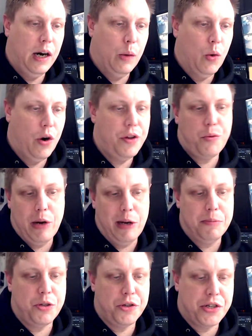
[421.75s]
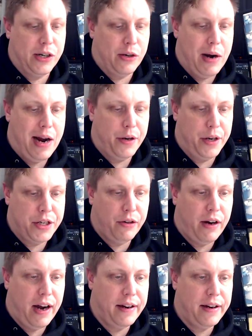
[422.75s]
War of the Realms will sit around until
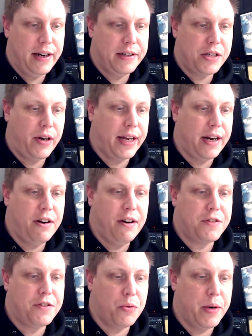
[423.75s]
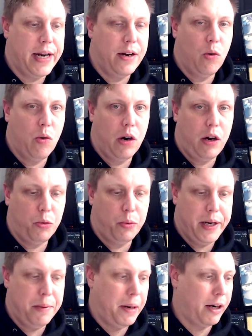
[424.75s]
I get enough to read, or I'll
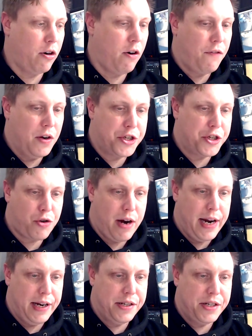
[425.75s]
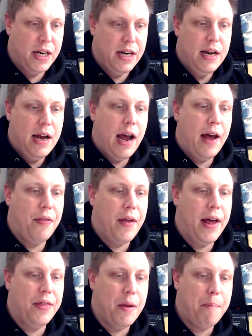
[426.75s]
read my girlfriend's trades. And
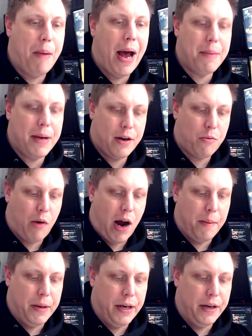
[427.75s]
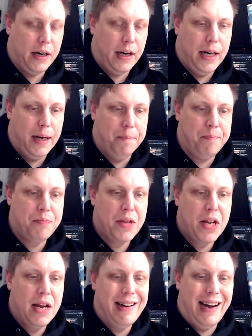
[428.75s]
then the Batman and Robin,
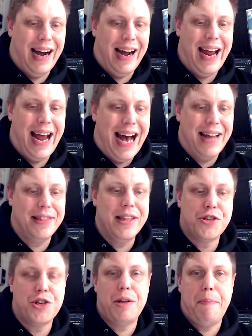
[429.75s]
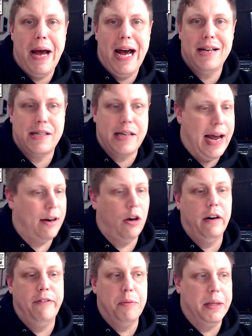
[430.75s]
I had this in the past. I had
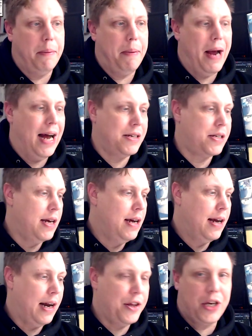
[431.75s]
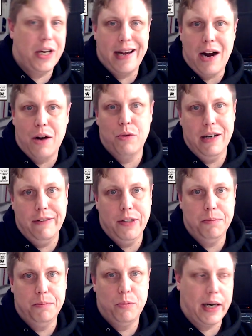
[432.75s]
all of them in the past. I think I got rid of
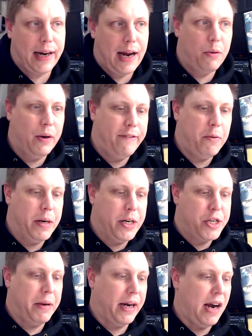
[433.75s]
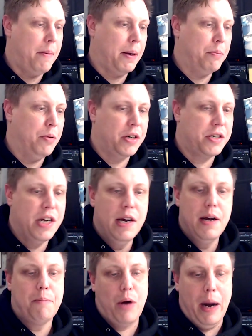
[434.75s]
them when I got rid of a bunch of my comic books.
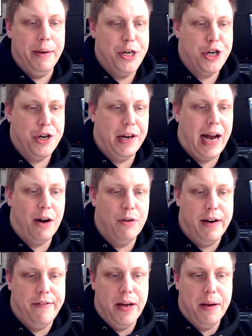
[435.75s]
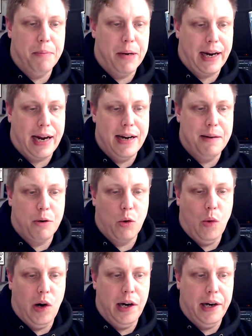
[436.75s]
Probably shouldn't have got rid of it, but I got number
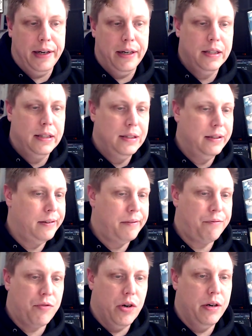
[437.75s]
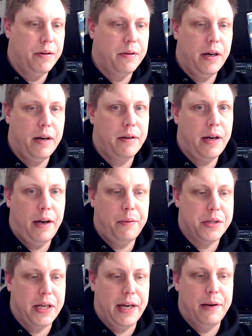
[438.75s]
1 for it
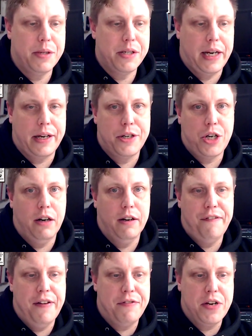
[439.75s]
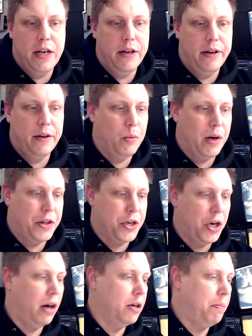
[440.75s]
was like $1.50 in one of the
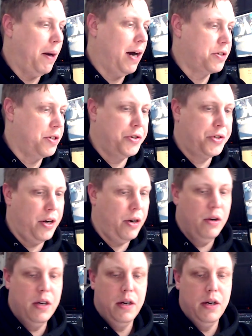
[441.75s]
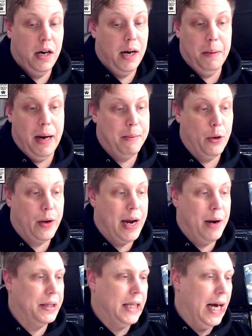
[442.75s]
dollar boxes, so I'm okay
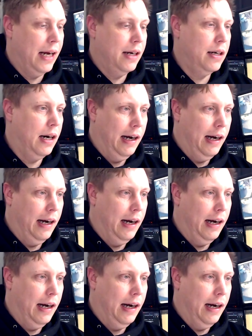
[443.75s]
with that.